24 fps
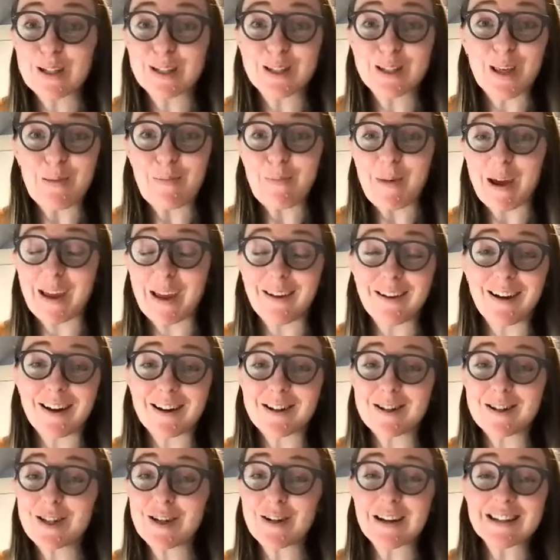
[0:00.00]
that they might
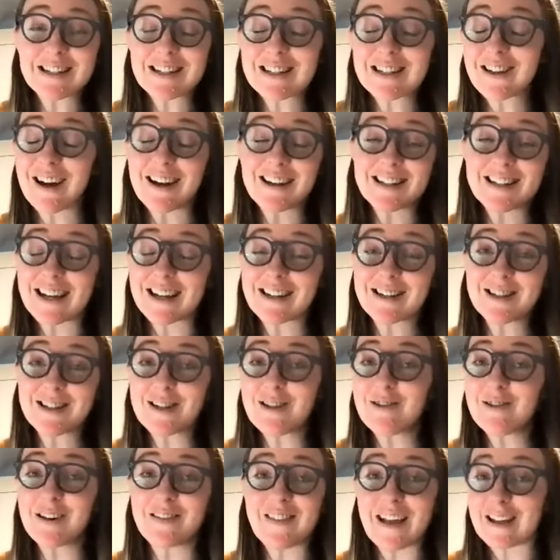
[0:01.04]
con- contact
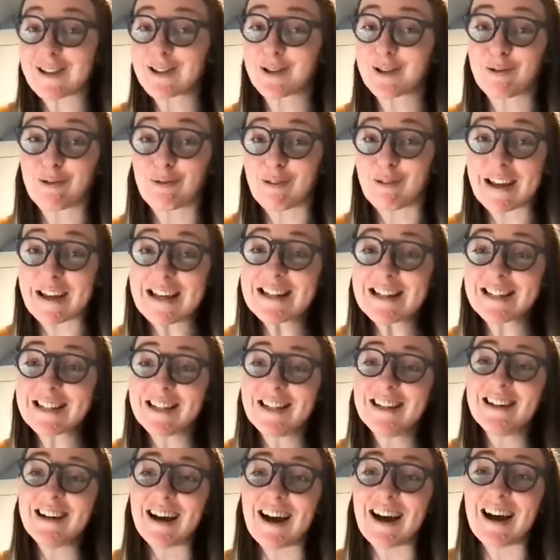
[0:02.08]
you, and that's great.
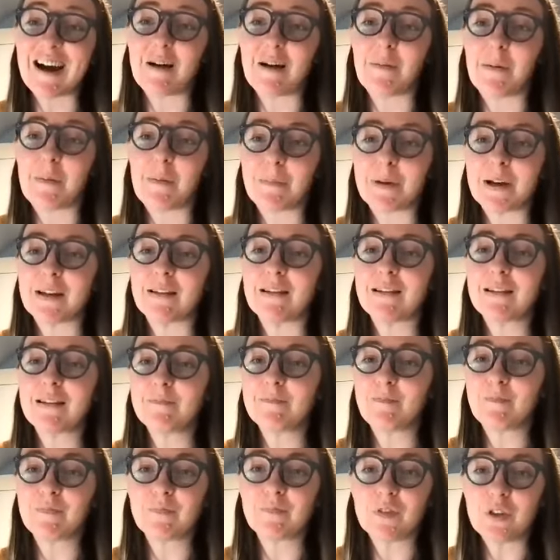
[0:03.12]
Um, but
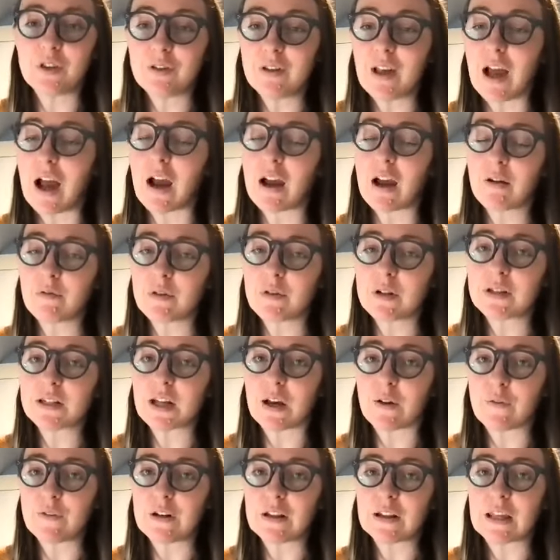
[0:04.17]
I would
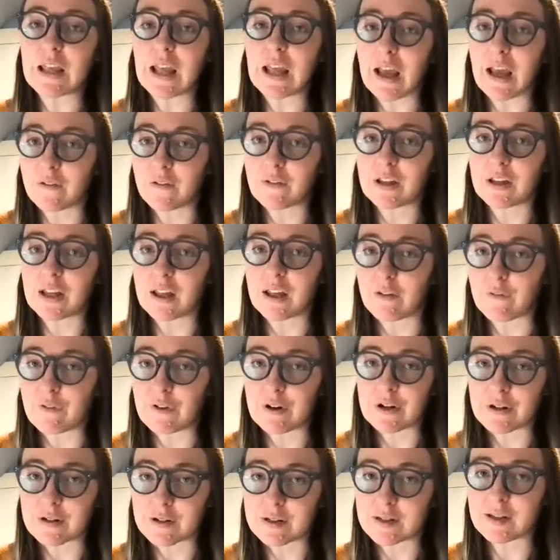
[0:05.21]
definitely advocate for
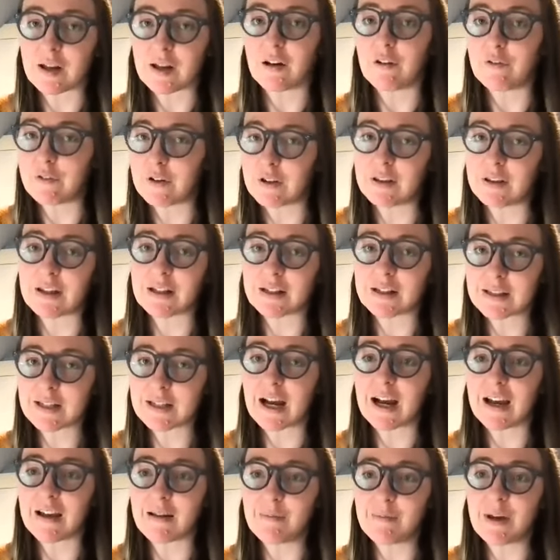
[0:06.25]
yourself in this
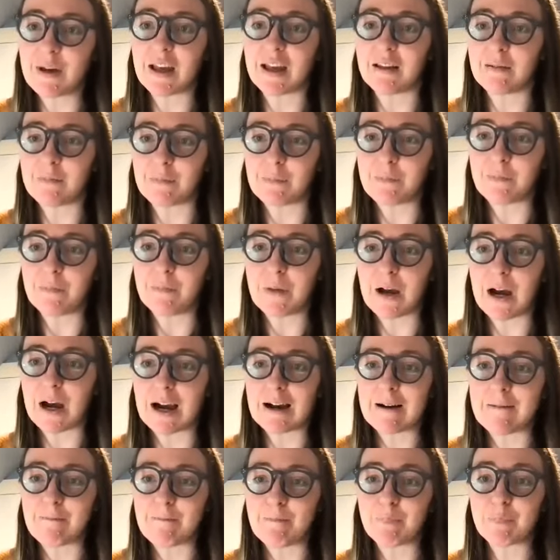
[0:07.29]
time and
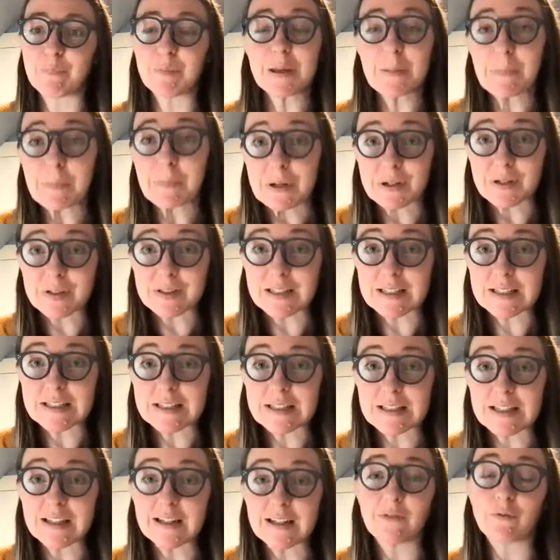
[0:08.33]
um, be
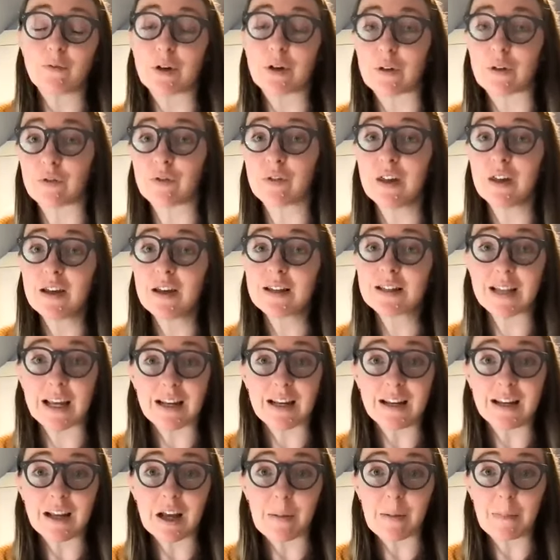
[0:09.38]
persistent with
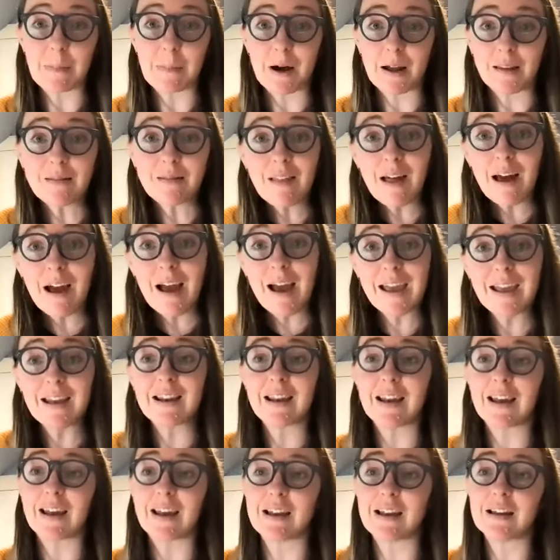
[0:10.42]
signing up online
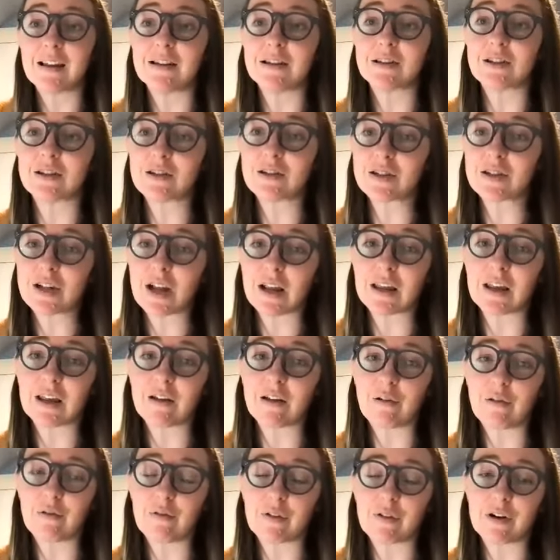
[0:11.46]
and checking
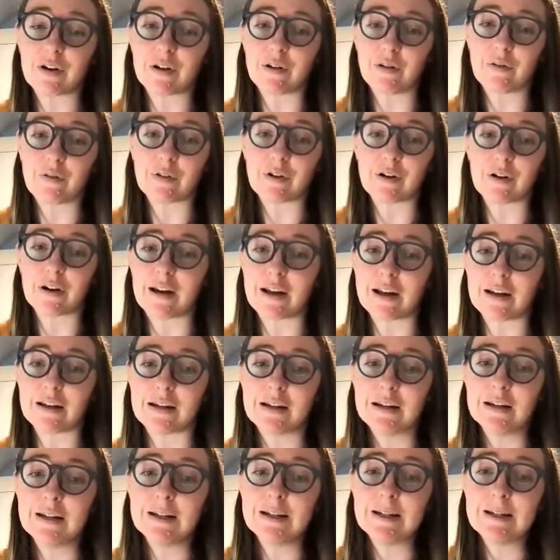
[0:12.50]
over and over. And